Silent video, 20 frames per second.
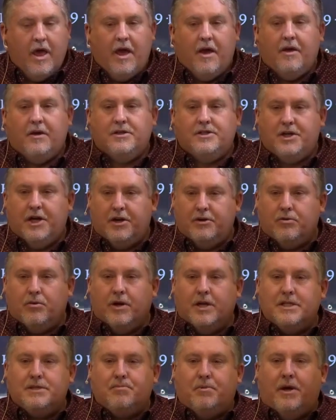And
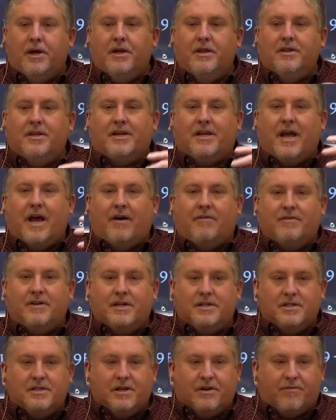generally speaking, the
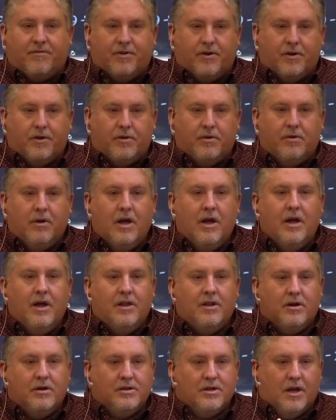Calvinistic view,
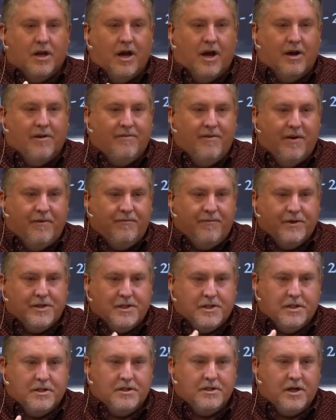there's a lot of
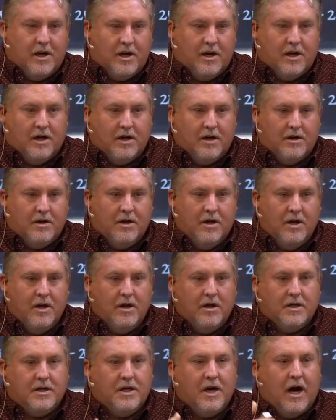emphasis on
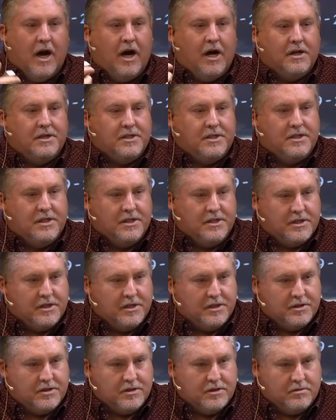God's
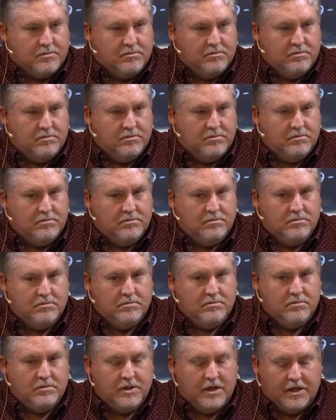decision
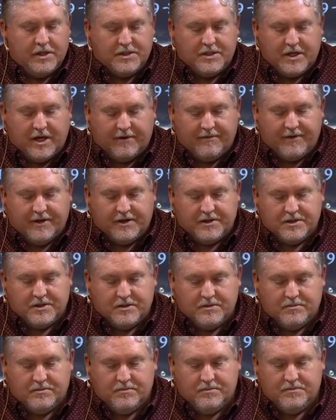and
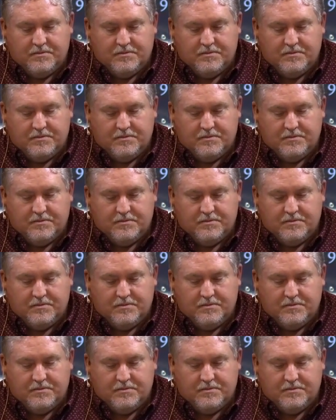salvation.